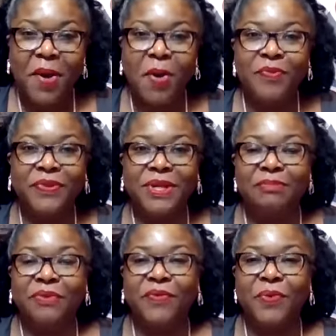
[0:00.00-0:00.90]
Hopefully
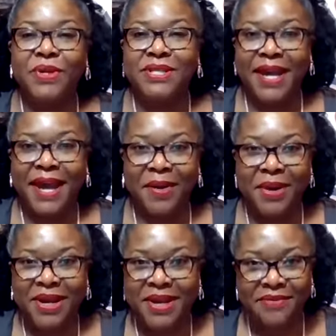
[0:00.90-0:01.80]
before
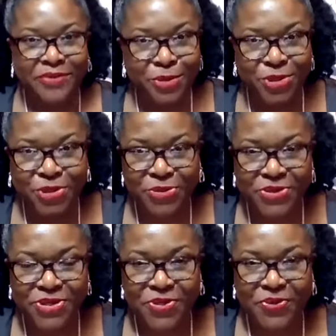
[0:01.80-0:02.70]
Saturday, if you
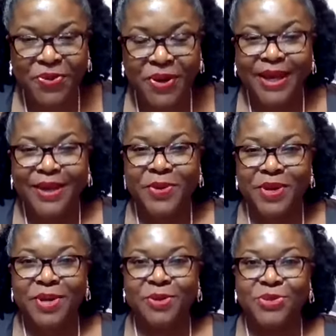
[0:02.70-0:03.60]
choose to, you
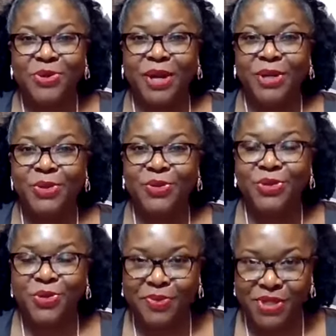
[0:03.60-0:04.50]
can go to our
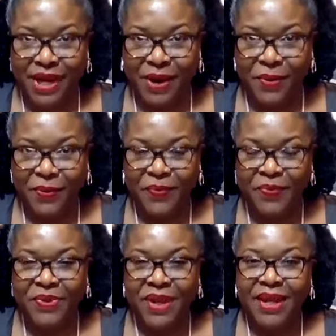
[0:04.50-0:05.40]
YouTube channel,
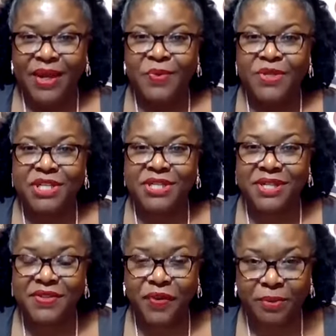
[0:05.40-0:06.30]
which is
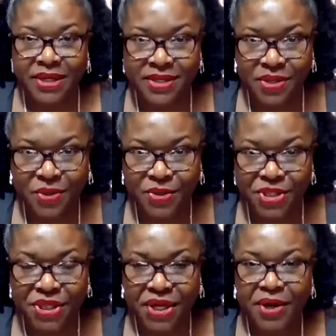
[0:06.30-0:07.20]
Just for My Soul
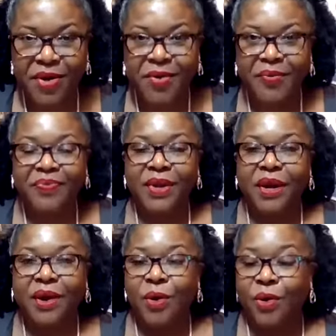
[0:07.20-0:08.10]
Cheryl,
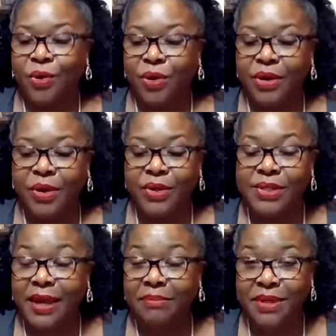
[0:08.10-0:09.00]
or you can
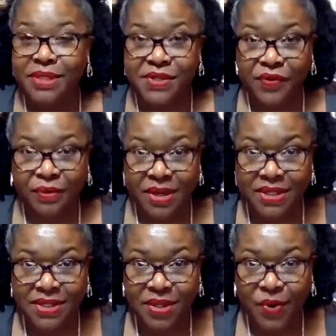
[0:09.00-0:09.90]
type in Just for My
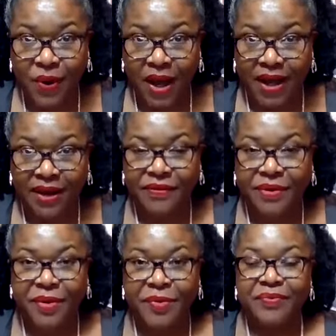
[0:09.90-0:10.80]
Soul
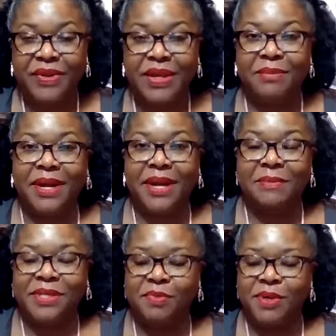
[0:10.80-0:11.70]
Oliver. And my
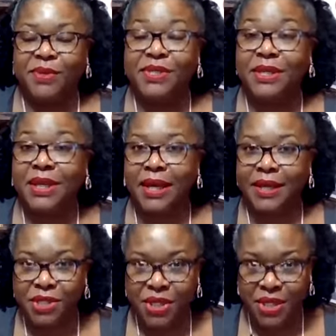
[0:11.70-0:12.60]
name is spelled
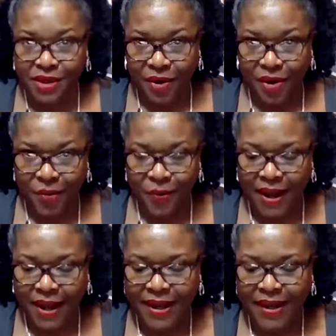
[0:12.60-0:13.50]

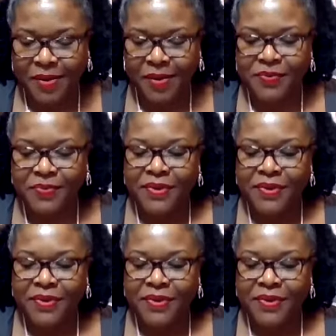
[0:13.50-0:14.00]
Cheryl.